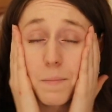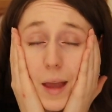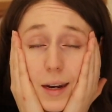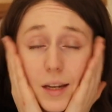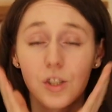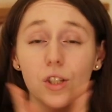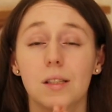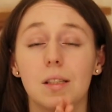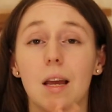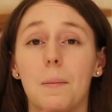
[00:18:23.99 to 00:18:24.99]
And it
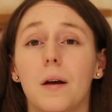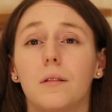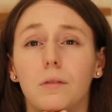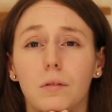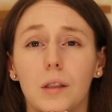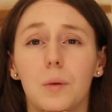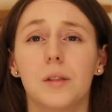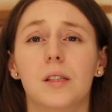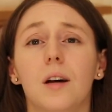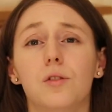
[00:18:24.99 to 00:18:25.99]
just, it, oh, it
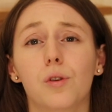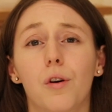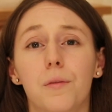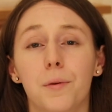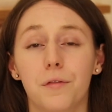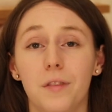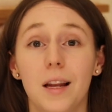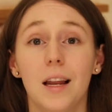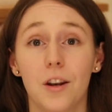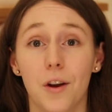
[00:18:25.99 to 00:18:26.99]
was such a horrible
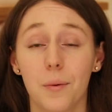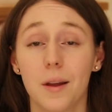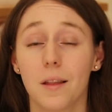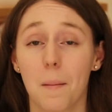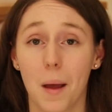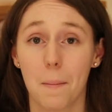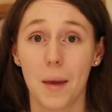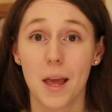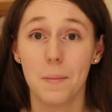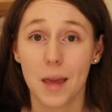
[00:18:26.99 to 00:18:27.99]
feeling knowing that my
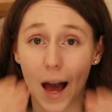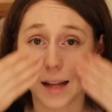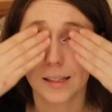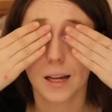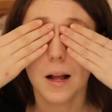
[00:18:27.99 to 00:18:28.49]
baby had